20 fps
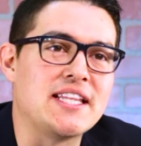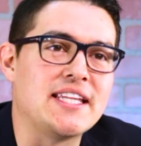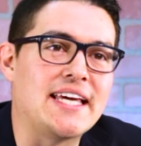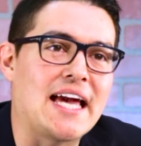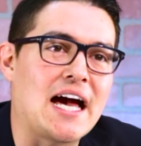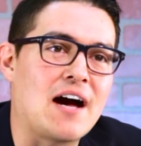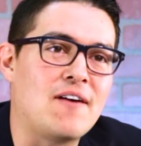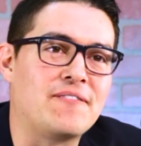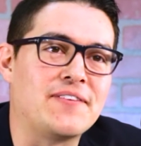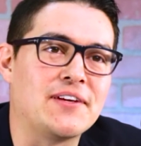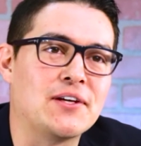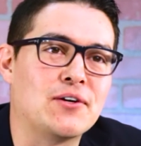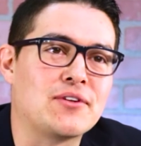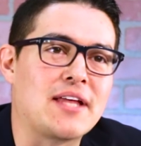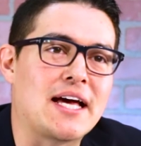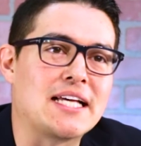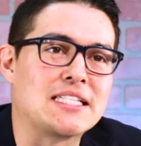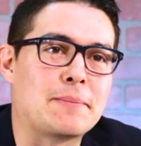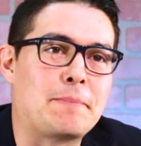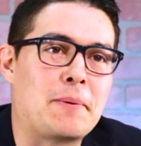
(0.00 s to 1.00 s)
the outfield
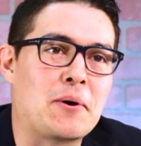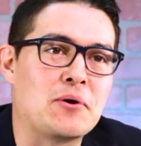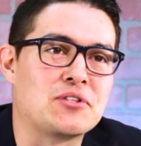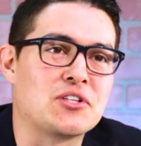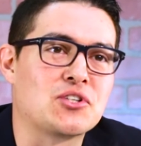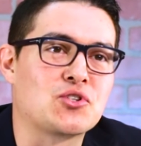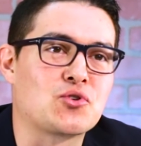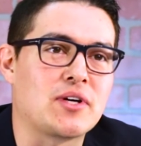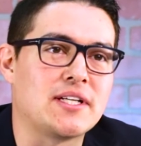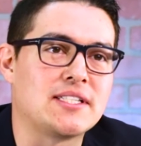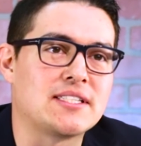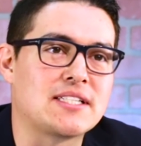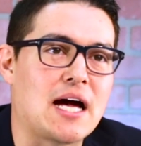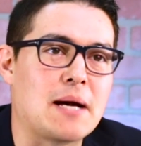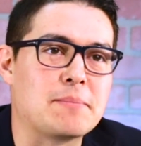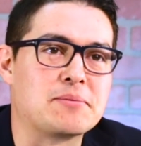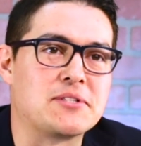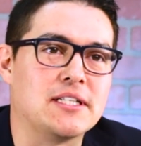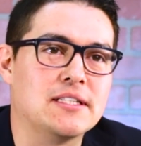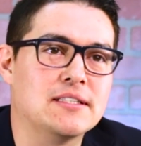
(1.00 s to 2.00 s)
as opposed to Trace
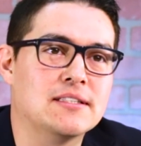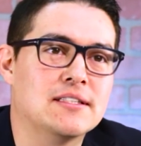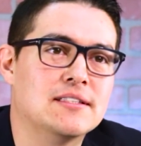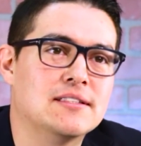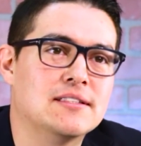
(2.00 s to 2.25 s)
Thompson?